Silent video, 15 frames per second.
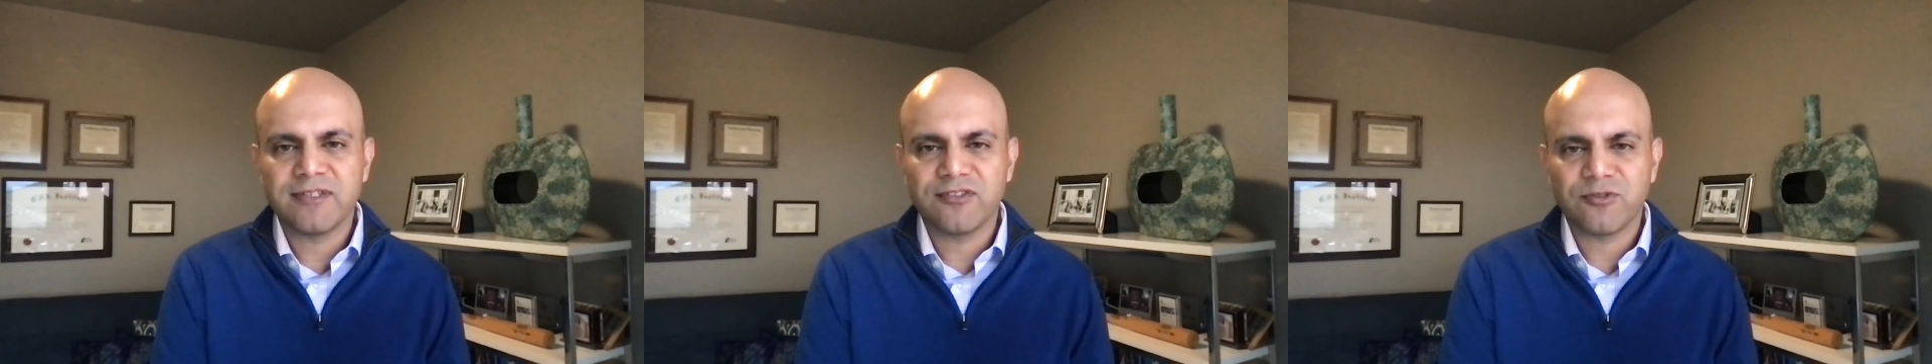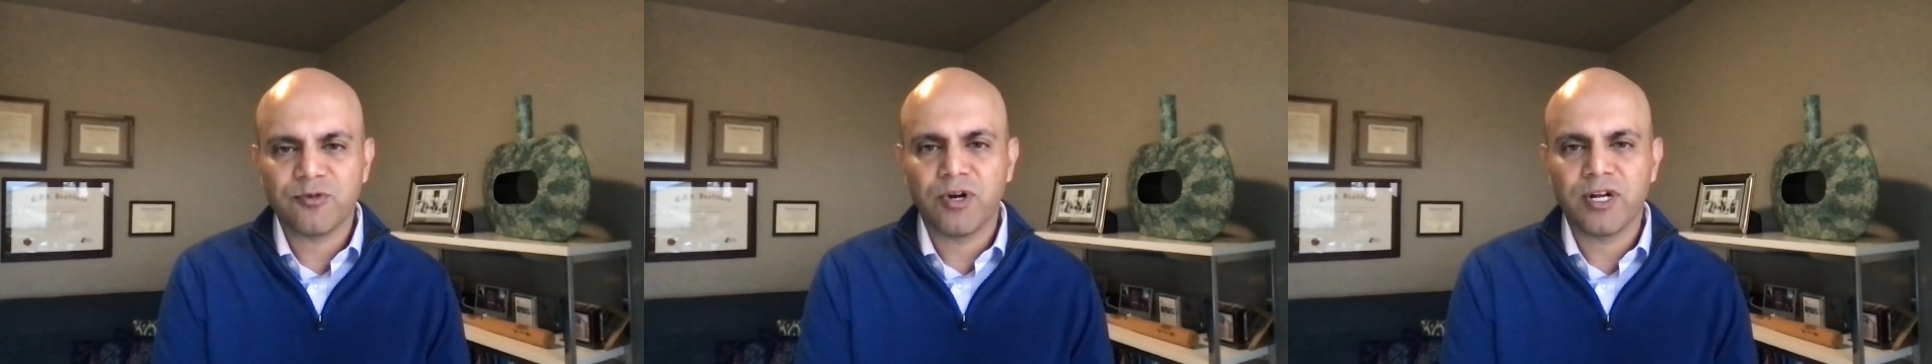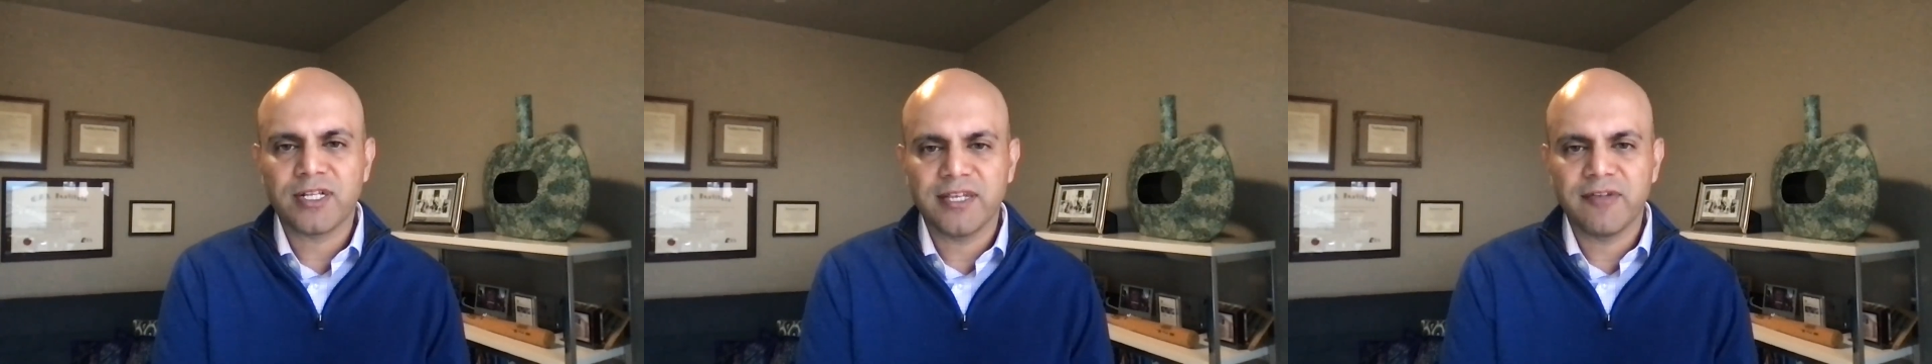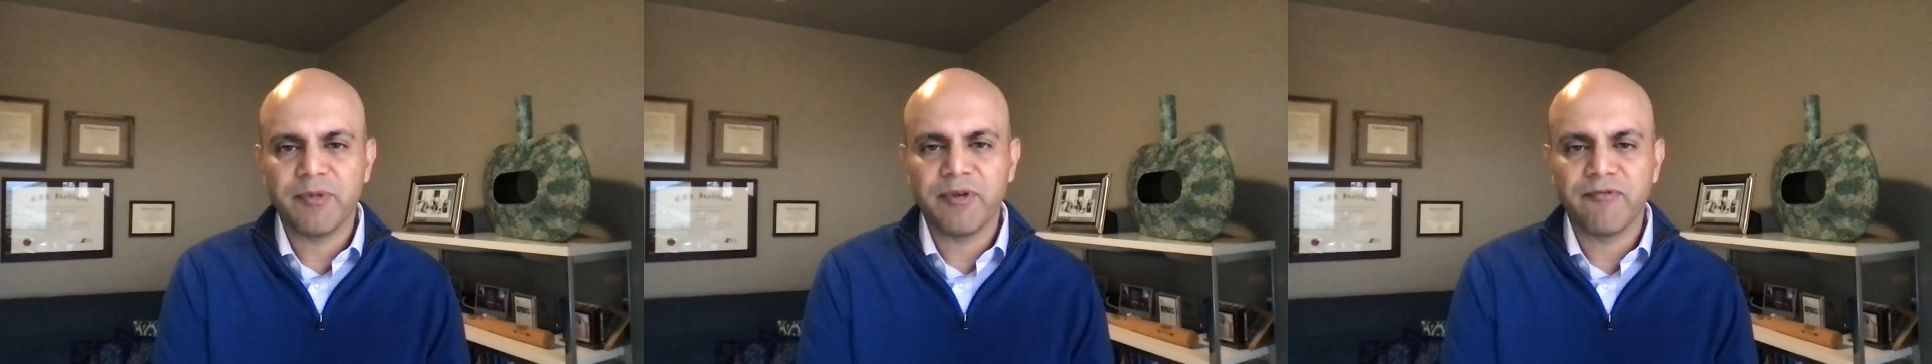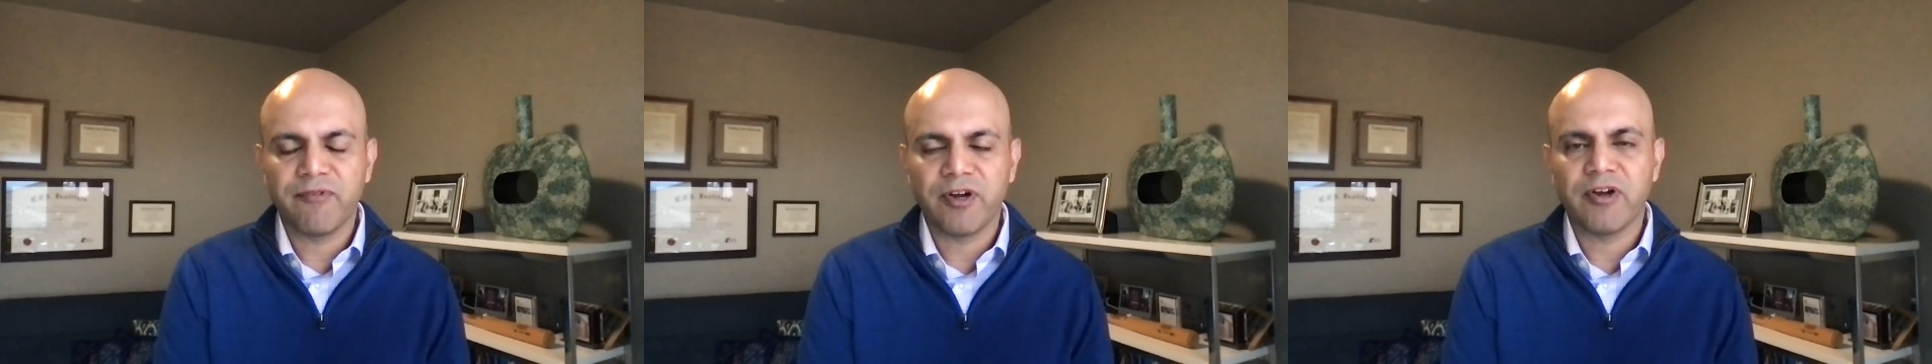historically have
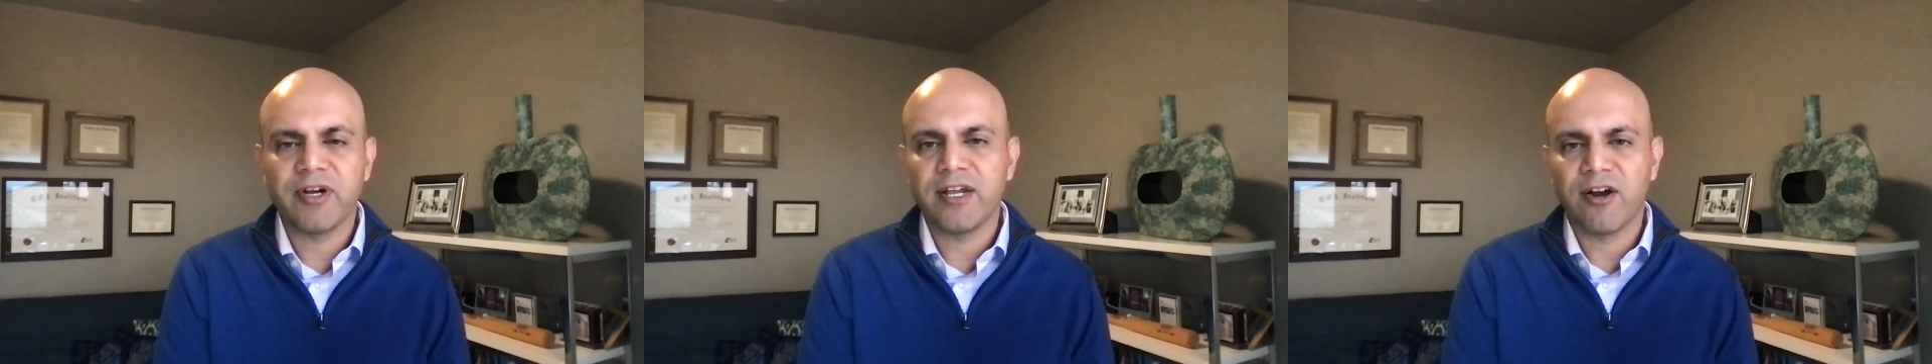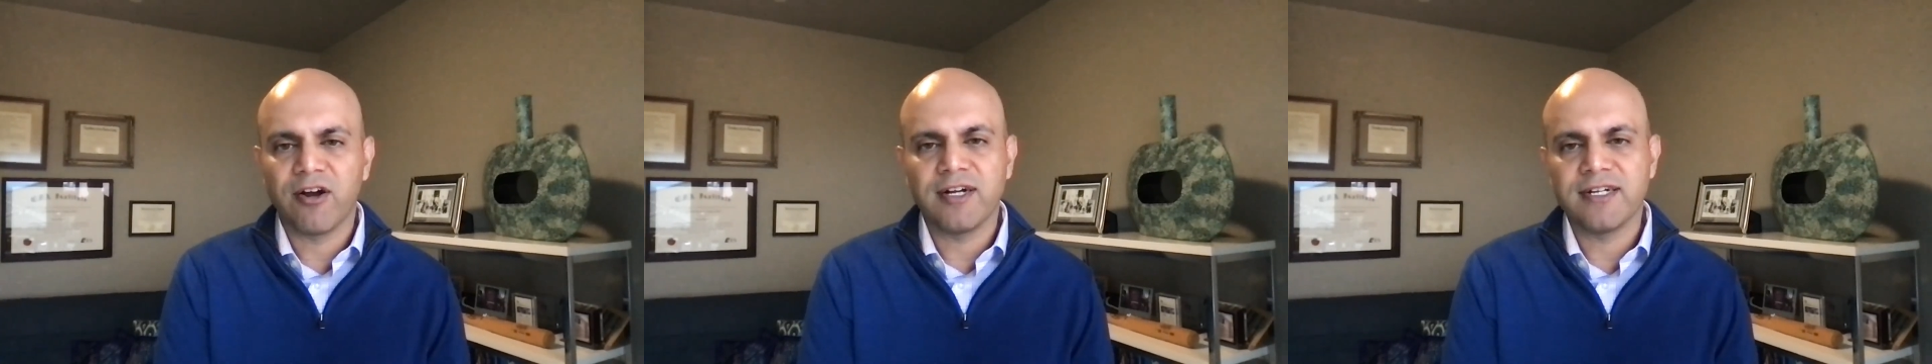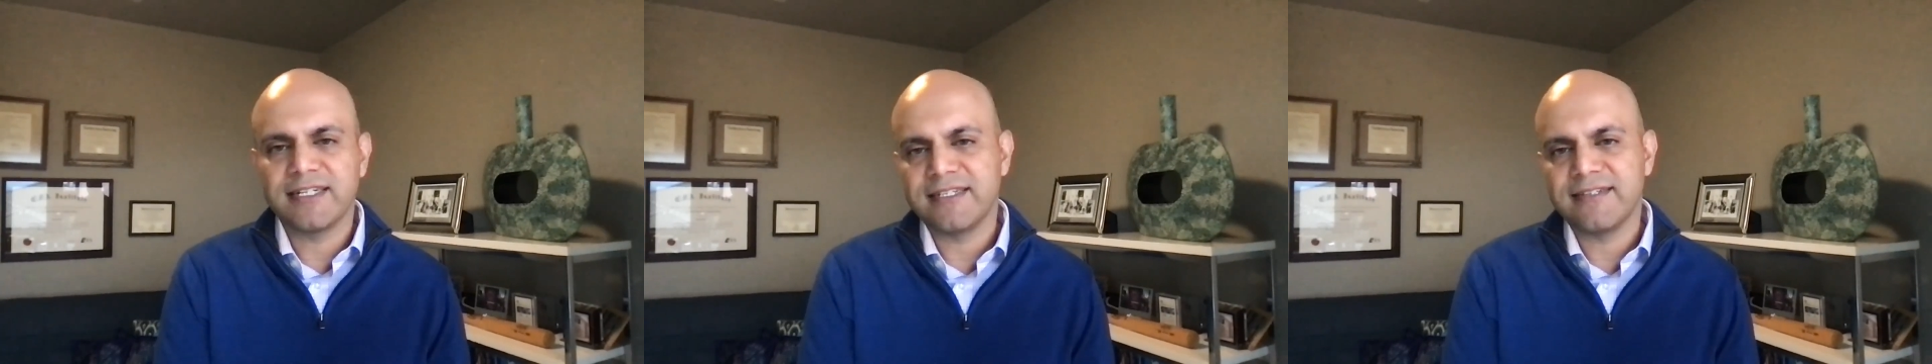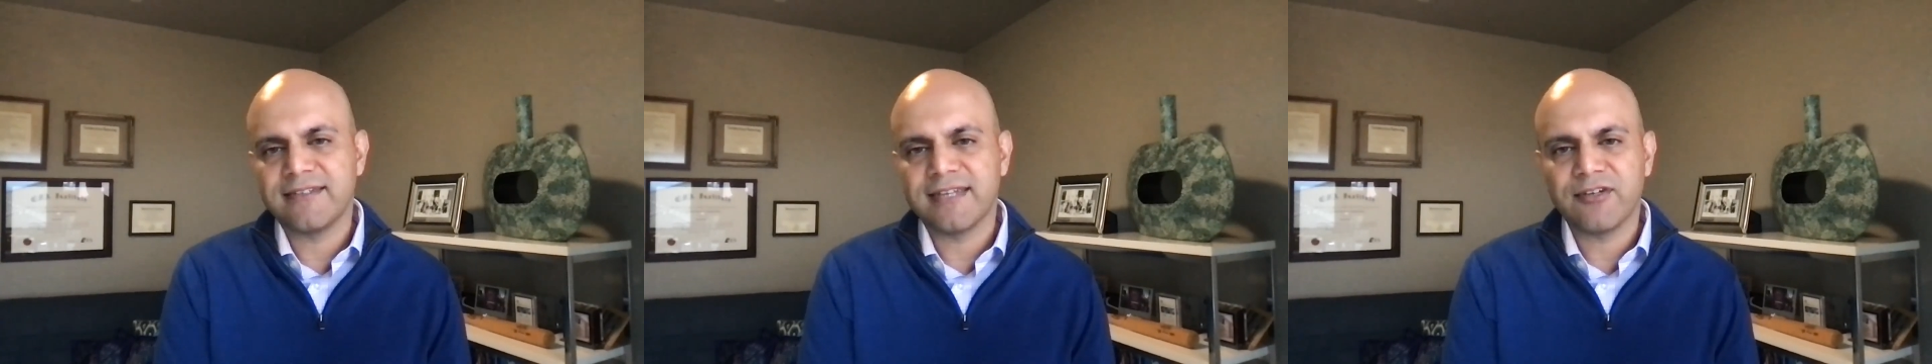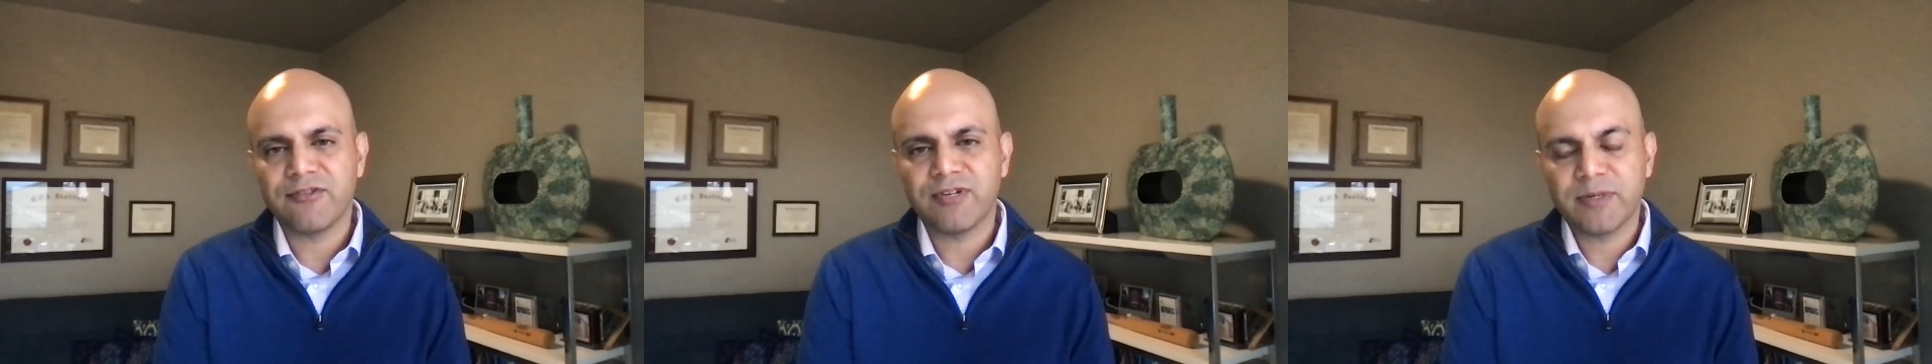been very R&D
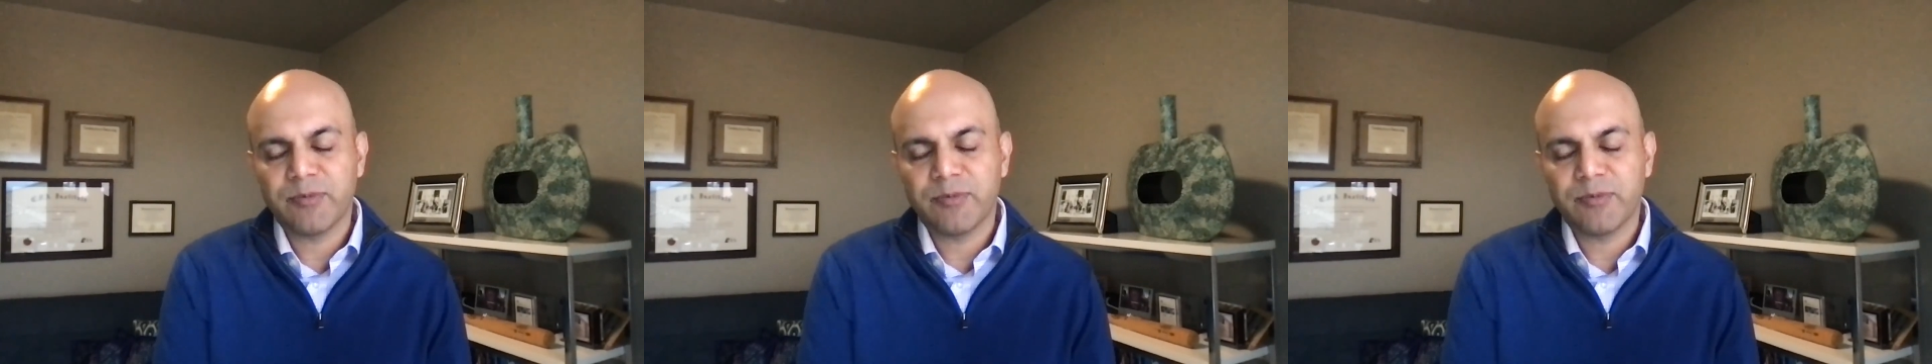centric.